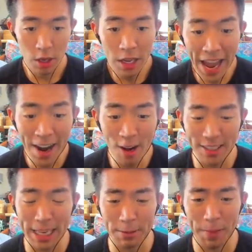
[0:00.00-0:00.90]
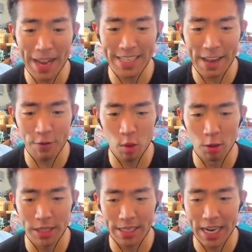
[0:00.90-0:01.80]
Intercepted by Xavier
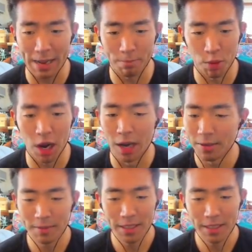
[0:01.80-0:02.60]
Rhodes this time, bruh.